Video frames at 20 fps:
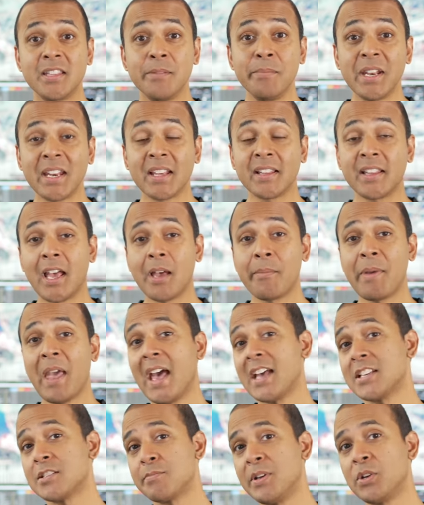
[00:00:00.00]
The Minilab
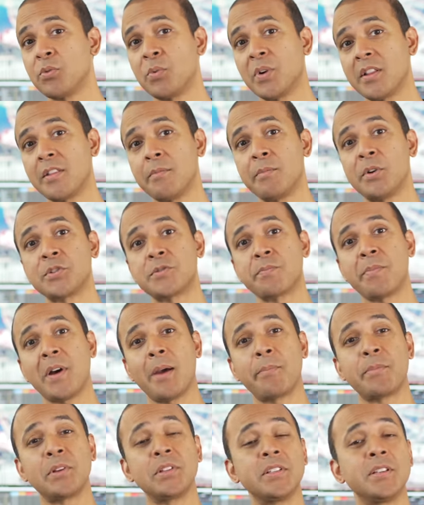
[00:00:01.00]
has been one of the most
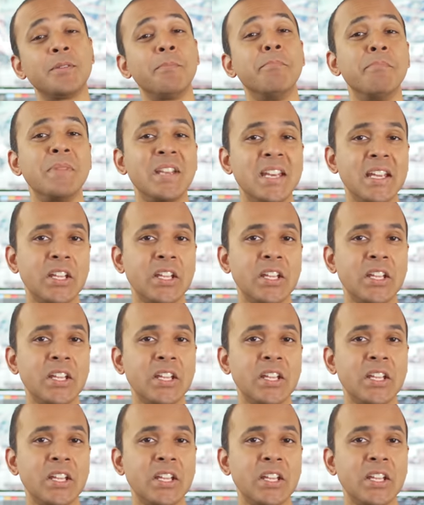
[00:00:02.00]
popular MIDI